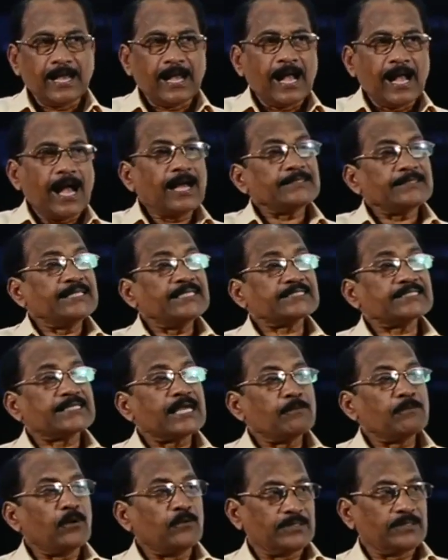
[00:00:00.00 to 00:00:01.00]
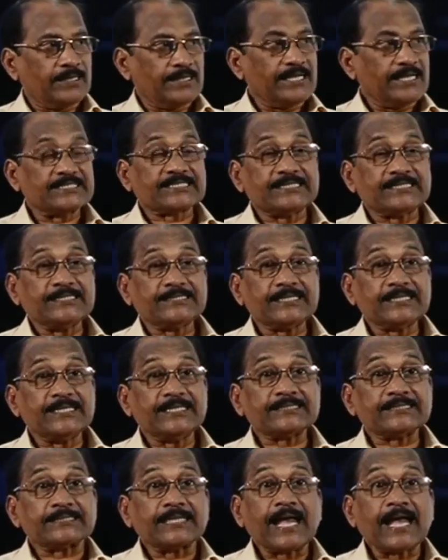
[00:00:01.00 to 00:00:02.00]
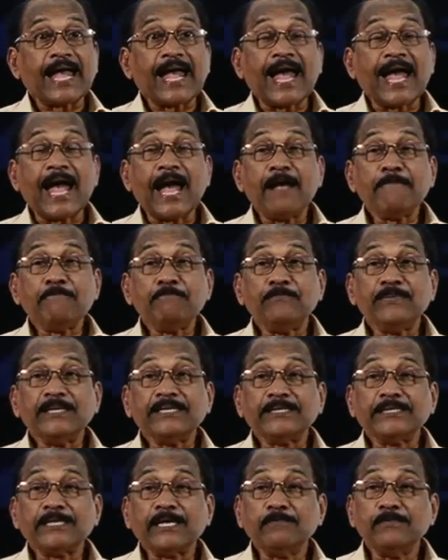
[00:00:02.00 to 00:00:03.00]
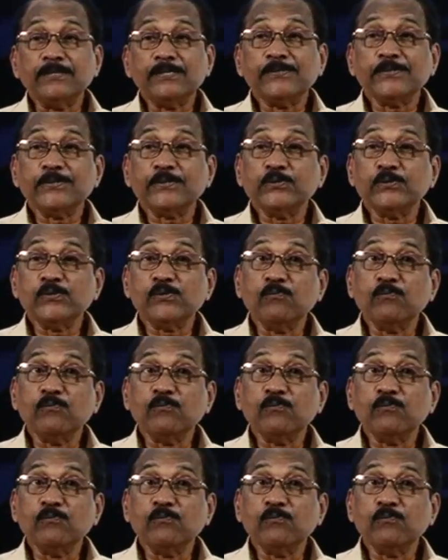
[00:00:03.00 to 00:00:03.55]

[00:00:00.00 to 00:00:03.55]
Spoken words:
And this amount, STT, is applicable to